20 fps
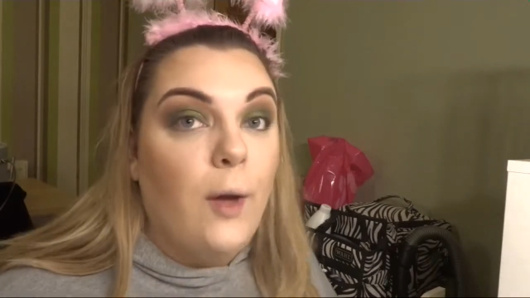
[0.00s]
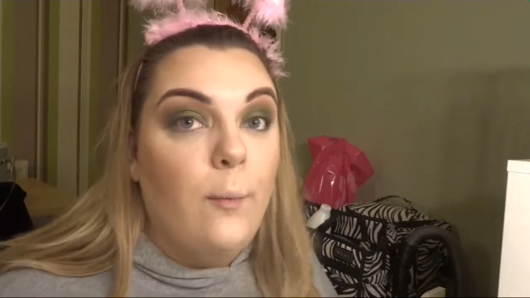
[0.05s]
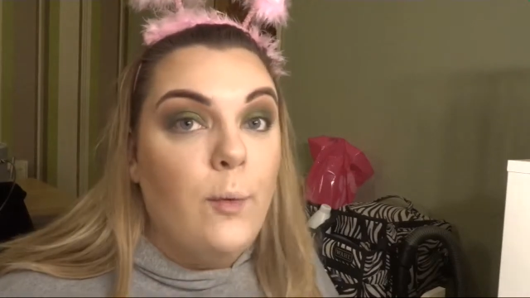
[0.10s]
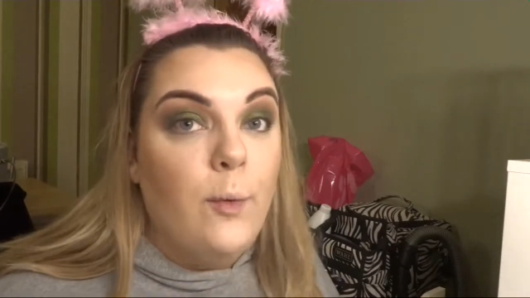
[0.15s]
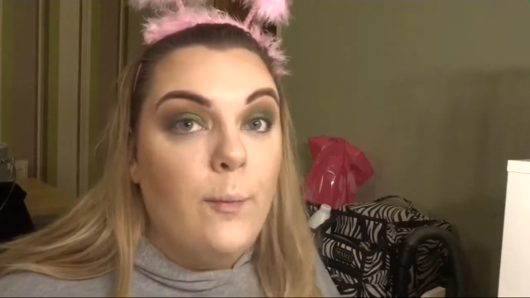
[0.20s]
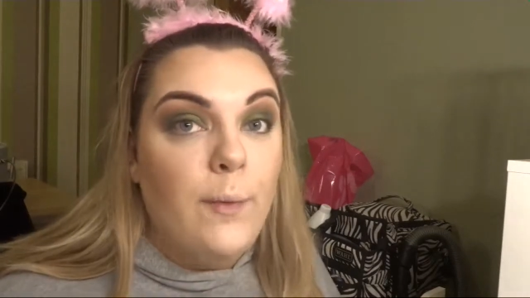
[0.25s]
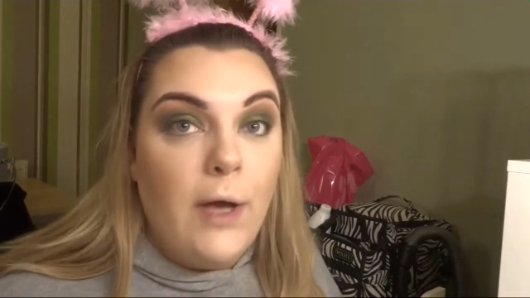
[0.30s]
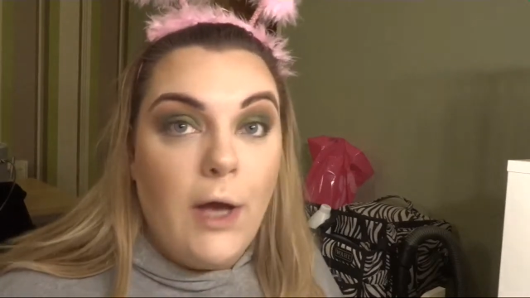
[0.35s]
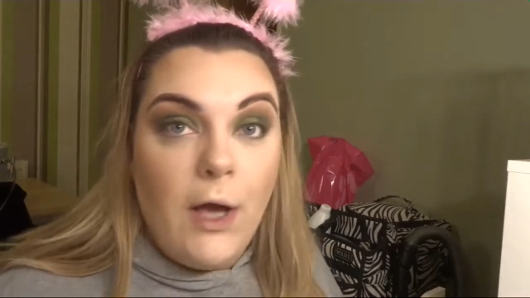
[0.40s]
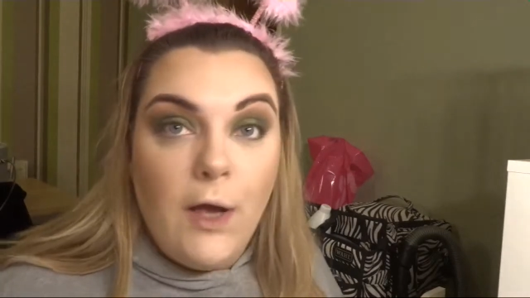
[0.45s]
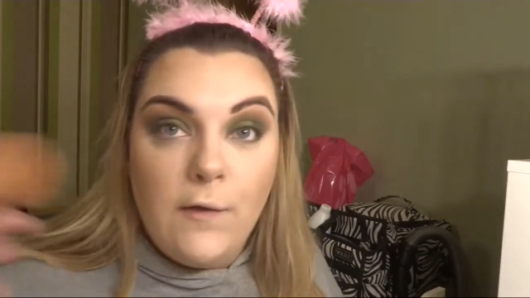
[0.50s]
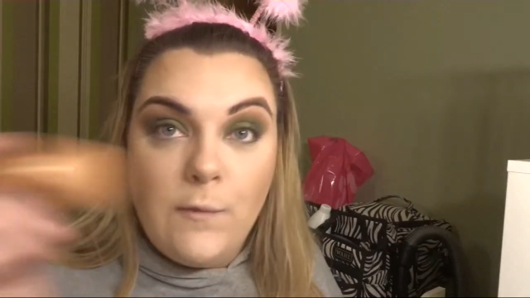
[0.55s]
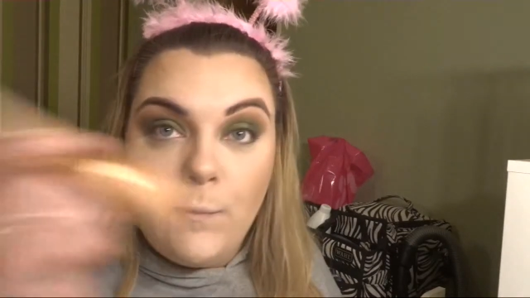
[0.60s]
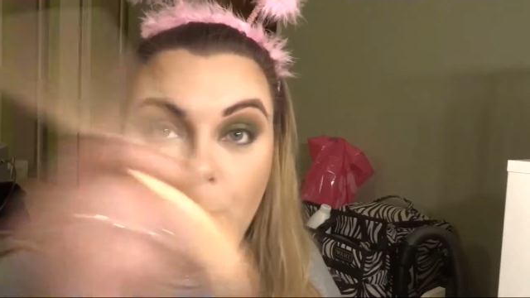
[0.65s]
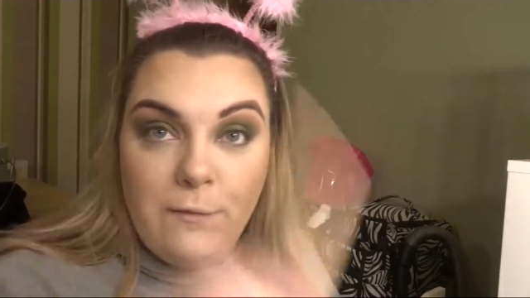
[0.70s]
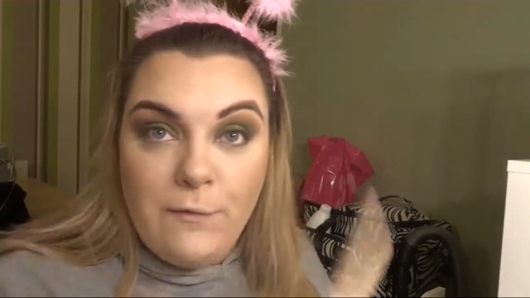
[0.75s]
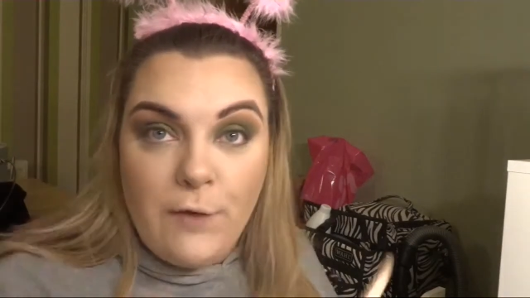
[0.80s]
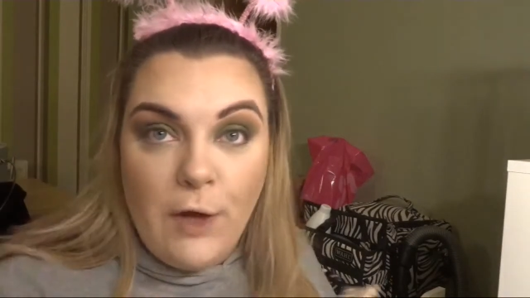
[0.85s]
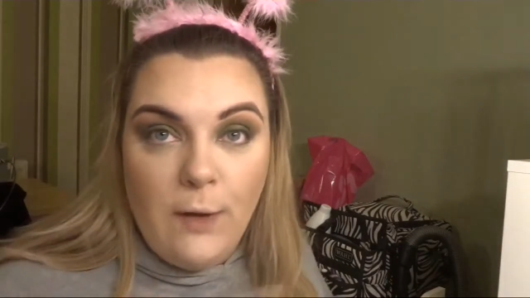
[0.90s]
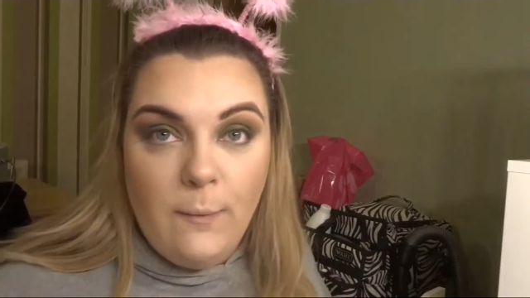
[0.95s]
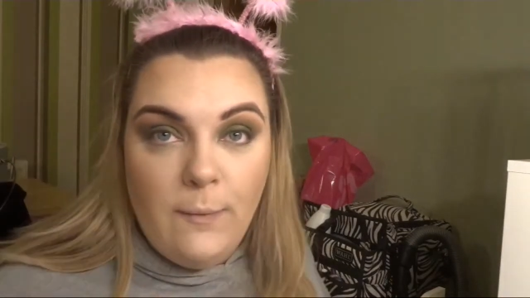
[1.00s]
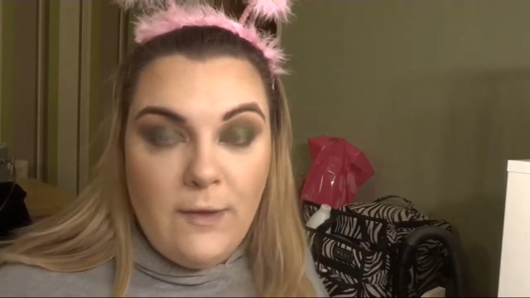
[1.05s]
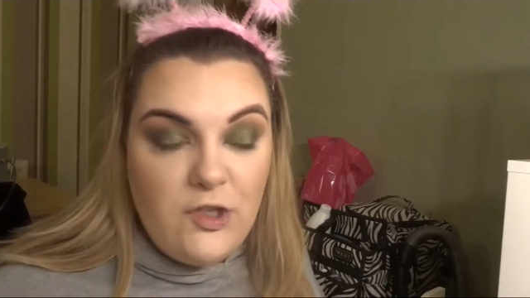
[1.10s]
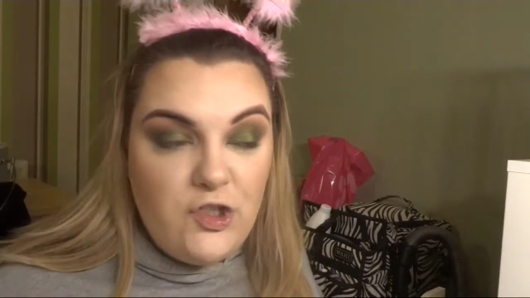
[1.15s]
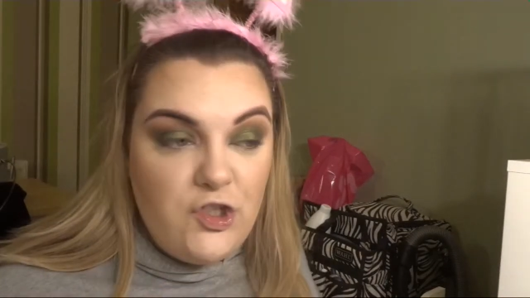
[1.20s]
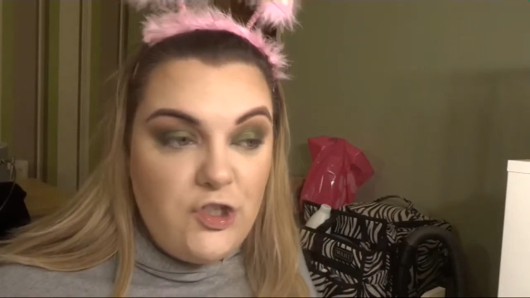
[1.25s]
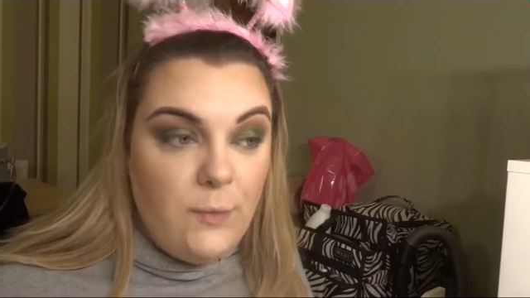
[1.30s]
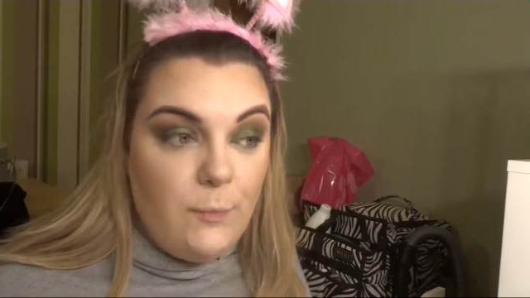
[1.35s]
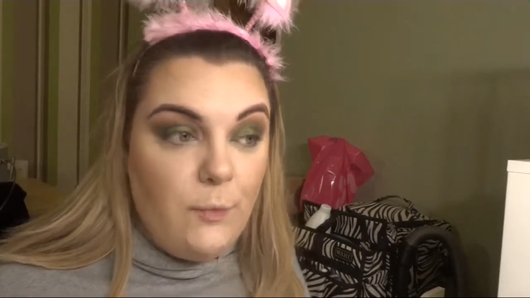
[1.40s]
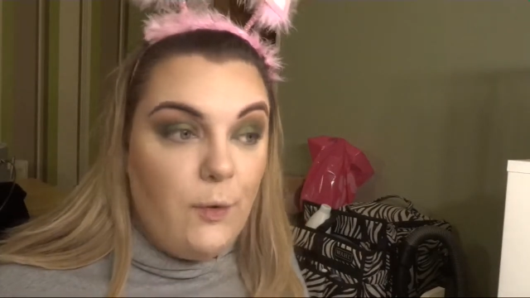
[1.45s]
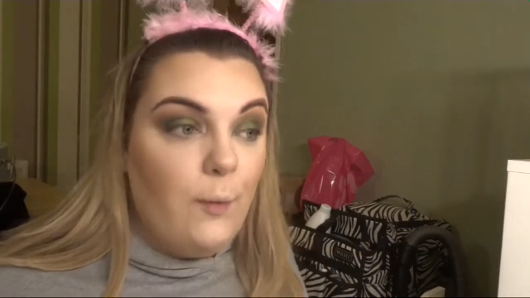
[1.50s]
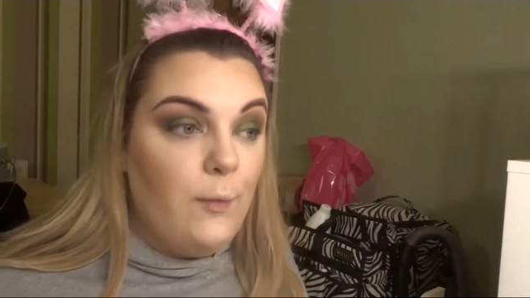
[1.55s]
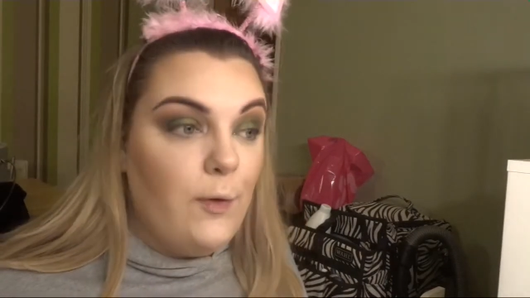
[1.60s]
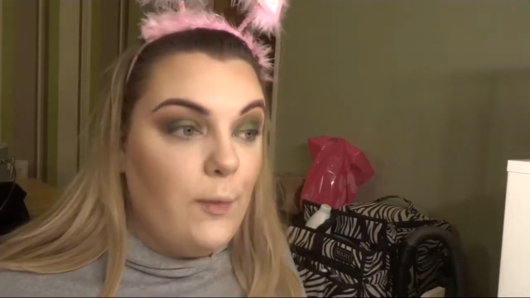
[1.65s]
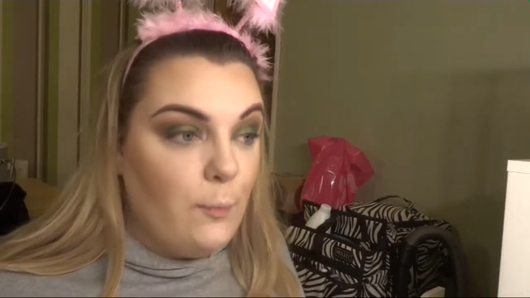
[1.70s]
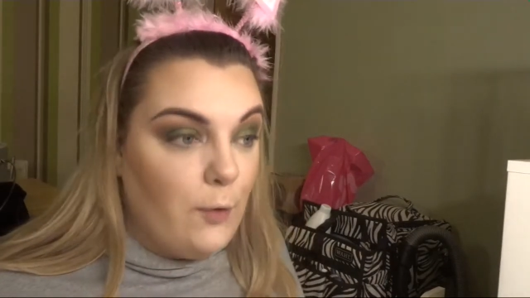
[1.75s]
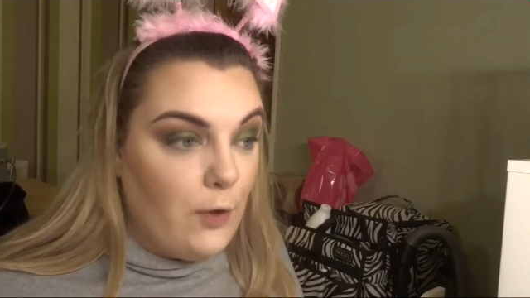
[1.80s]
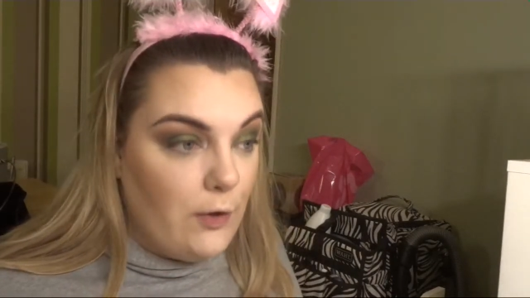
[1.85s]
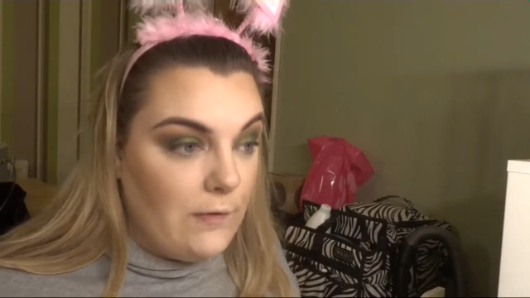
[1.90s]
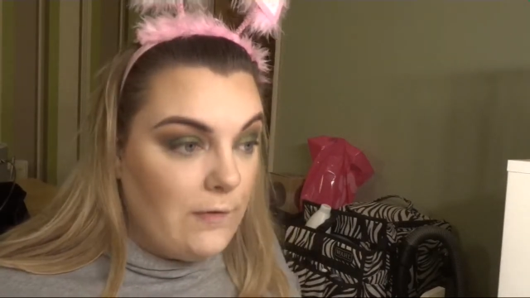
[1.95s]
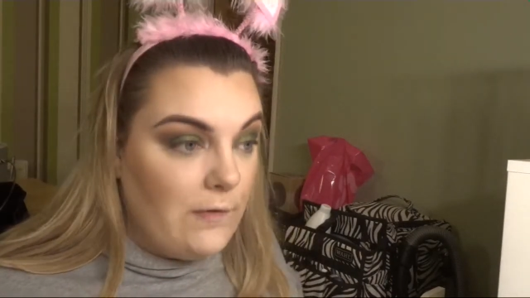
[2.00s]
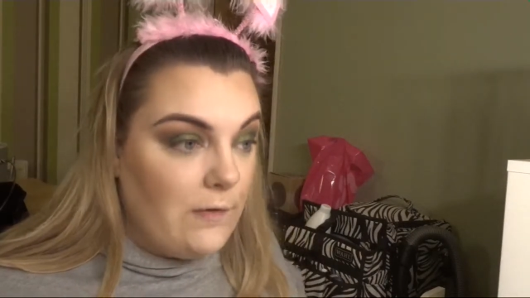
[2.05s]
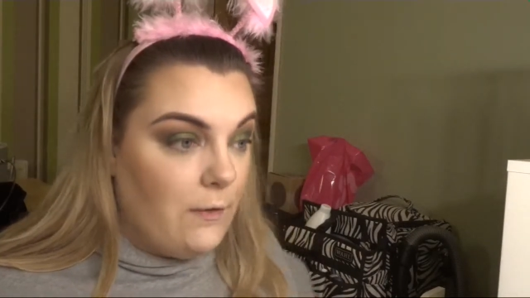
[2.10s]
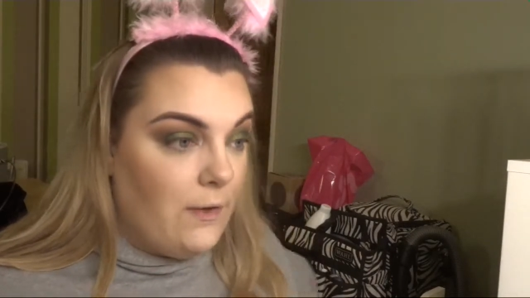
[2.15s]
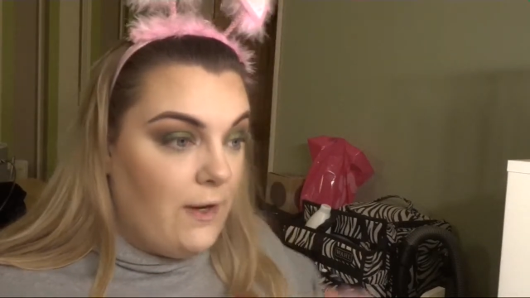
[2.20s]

but because we've gone a bit shimmery with the bronzer